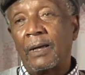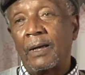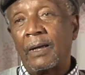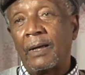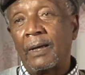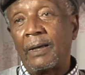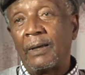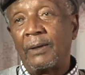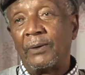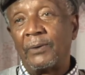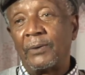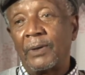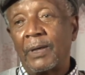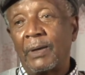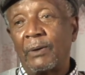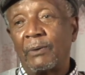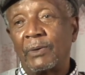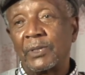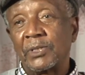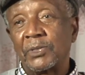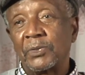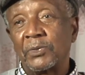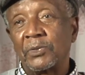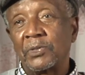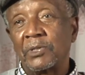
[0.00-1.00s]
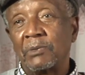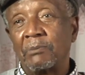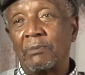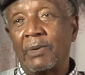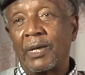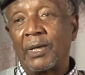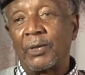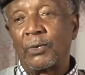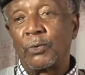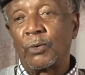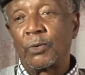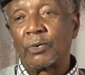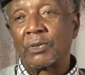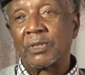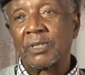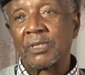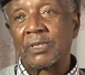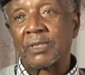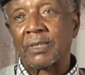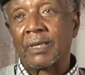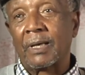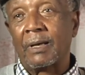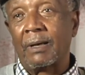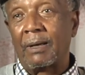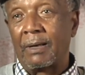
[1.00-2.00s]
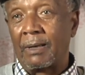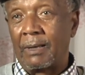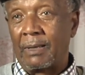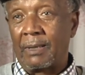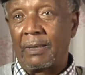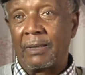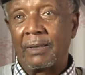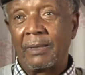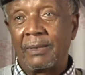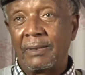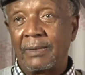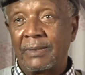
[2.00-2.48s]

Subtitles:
I was using my daughter's car,